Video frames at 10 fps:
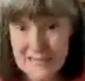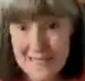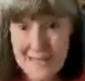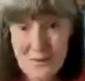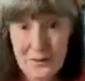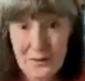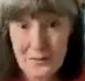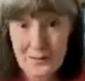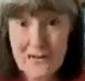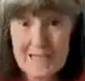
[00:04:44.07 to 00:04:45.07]
sit or
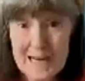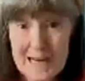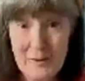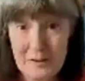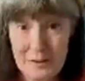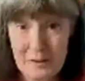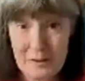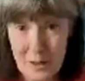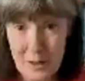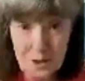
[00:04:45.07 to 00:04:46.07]
lie down or
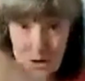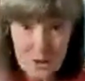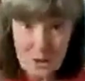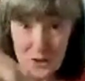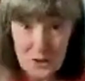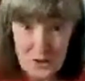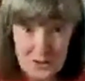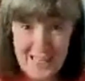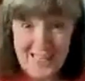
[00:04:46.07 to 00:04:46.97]
turn circles.